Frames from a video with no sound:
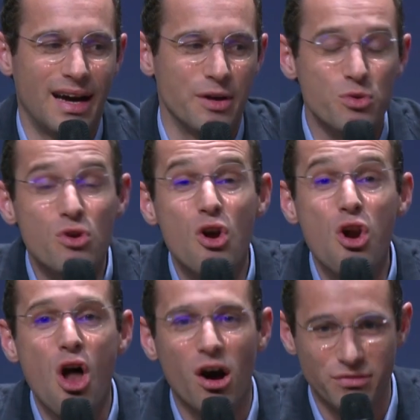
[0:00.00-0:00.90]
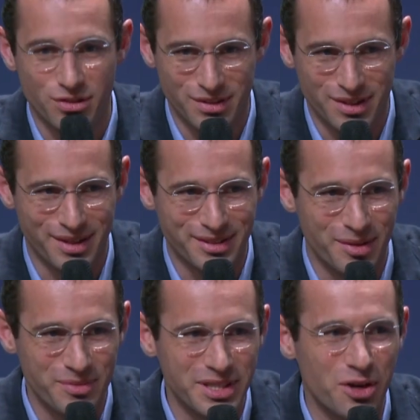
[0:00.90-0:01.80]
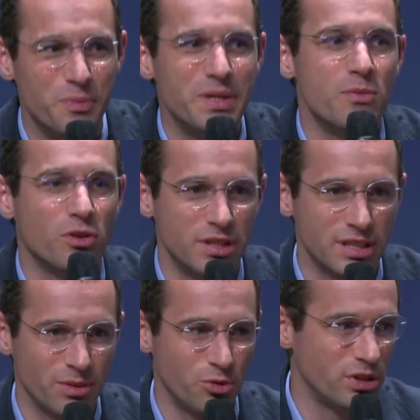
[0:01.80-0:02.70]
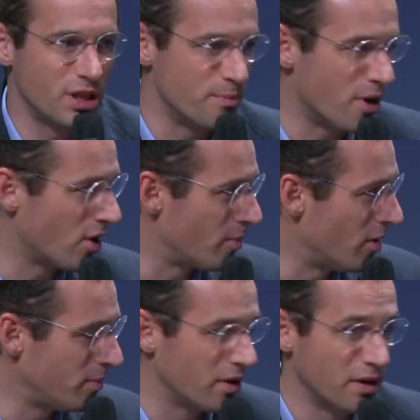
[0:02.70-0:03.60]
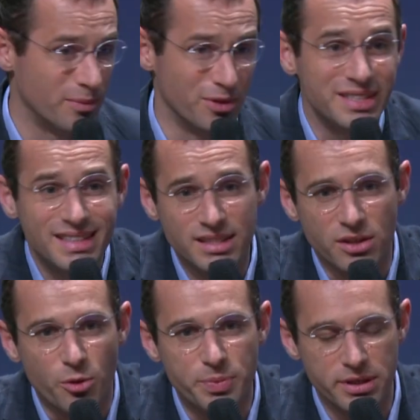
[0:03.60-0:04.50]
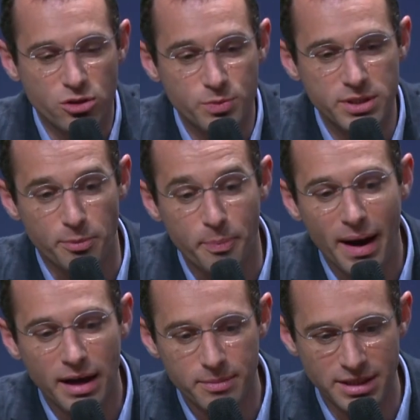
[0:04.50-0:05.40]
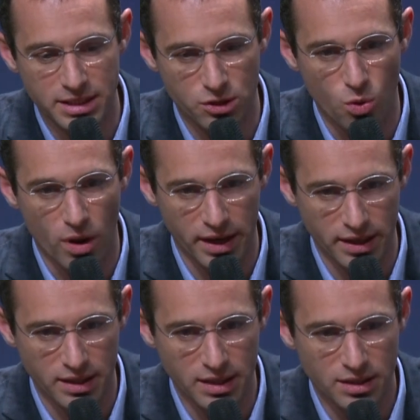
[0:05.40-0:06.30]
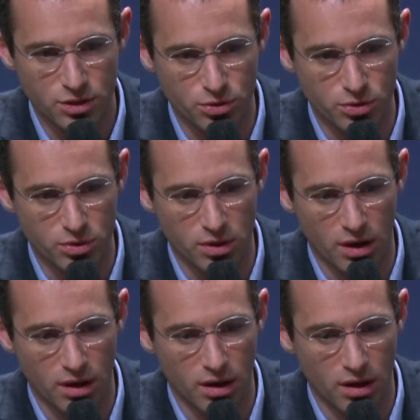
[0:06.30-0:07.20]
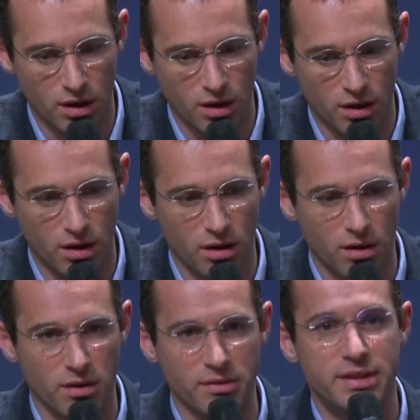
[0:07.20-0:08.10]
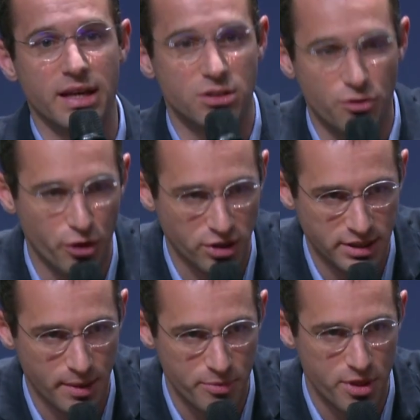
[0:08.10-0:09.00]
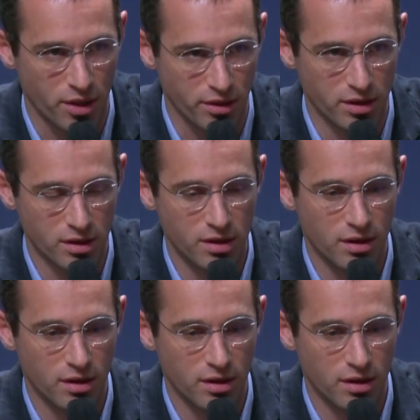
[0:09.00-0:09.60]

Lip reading: I would love something a bit more distributed and bottom-up, but this appears to be the pragmatic way to get the first step done.